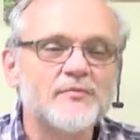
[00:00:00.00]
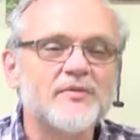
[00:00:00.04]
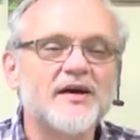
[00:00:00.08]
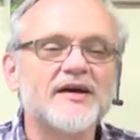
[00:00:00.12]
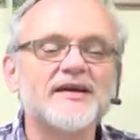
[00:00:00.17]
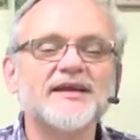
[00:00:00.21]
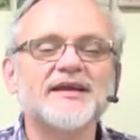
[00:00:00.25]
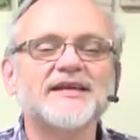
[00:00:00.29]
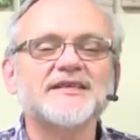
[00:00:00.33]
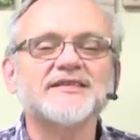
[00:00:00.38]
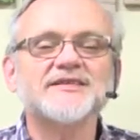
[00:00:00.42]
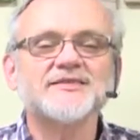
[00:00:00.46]

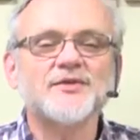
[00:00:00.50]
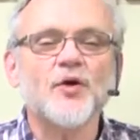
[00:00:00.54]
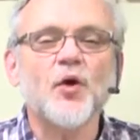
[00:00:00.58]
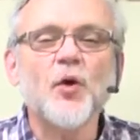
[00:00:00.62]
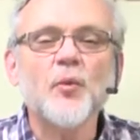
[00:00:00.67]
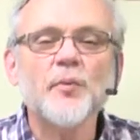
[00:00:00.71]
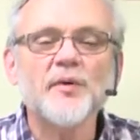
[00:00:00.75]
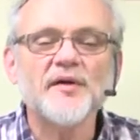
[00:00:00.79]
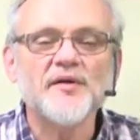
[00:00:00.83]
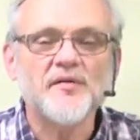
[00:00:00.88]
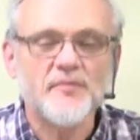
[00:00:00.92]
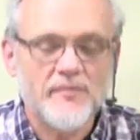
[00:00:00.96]
but it's
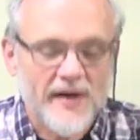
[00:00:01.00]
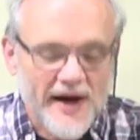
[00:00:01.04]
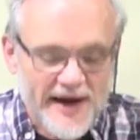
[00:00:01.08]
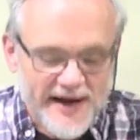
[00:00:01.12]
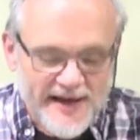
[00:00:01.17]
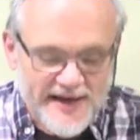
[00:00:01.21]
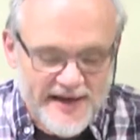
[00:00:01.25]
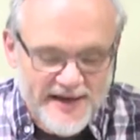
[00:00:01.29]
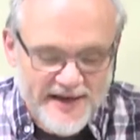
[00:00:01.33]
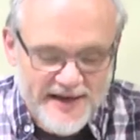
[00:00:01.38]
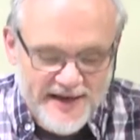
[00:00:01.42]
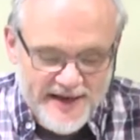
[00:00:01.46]
open
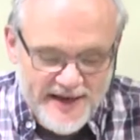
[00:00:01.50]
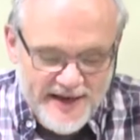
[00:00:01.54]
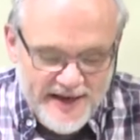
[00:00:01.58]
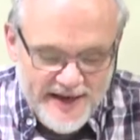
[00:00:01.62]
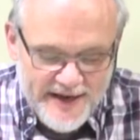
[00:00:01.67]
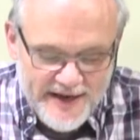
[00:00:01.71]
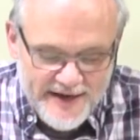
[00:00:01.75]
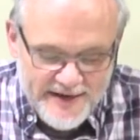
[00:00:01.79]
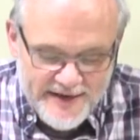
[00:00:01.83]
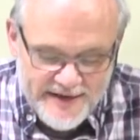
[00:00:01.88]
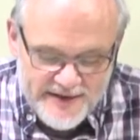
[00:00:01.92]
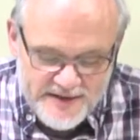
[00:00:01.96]
mic
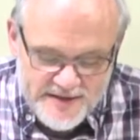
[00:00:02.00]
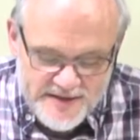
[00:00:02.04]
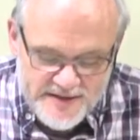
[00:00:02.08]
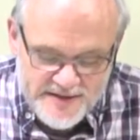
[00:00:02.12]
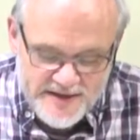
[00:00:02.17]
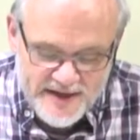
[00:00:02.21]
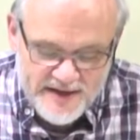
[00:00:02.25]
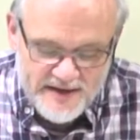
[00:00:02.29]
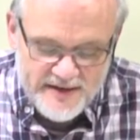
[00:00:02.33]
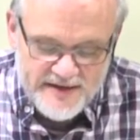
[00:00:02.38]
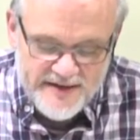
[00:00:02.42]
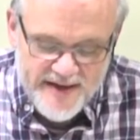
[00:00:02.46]
and
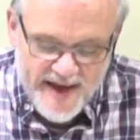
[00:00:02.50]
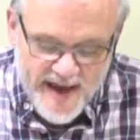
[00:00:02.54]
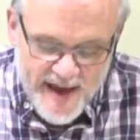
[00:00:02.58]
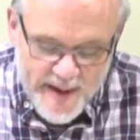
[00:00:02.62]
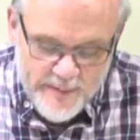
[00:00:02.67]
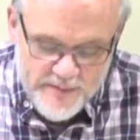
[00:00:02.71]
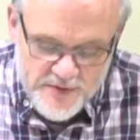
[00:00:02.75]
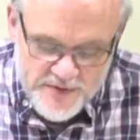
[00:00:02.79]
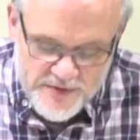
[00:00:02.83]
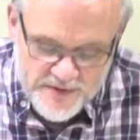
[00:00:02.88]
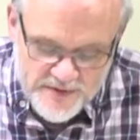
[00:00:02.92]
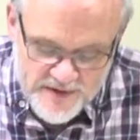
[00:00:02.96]
it's uh,
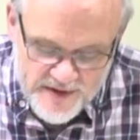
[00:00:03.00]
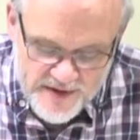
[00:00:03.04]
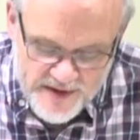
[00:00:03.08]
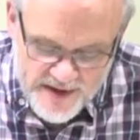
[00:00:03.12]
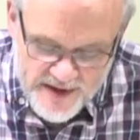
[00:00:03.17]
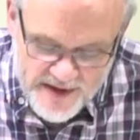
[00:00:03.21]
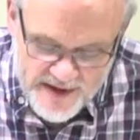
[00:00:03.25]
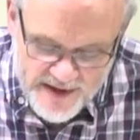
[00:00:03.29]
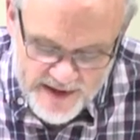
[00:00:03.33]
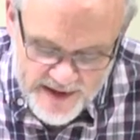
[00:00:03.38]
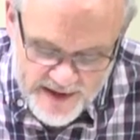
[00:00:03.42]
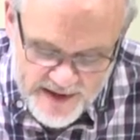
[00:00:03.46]
games for the
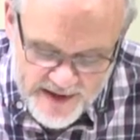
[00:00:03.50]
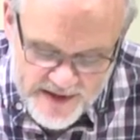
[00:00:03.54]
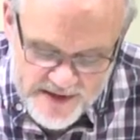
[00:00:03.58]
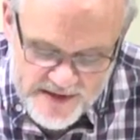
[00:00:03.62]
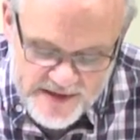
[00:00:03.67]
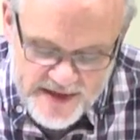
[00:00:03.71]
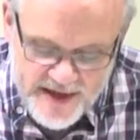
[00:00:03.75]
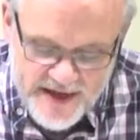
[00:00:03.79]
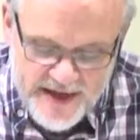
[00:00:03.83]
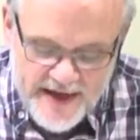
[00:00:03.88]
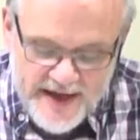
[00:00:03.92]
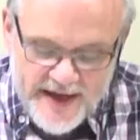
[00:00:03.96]

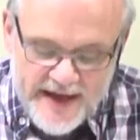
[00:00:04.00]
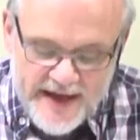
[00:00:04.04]
kids.